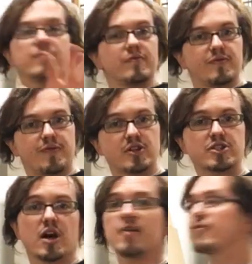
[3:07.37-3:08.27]
first
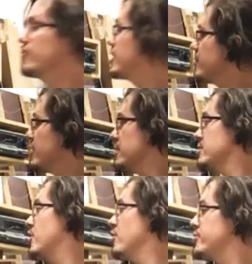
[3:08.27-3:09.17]
off, we will
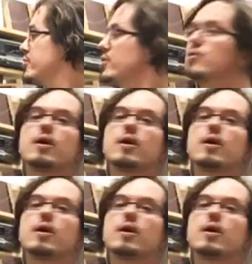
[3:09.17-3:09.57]
go through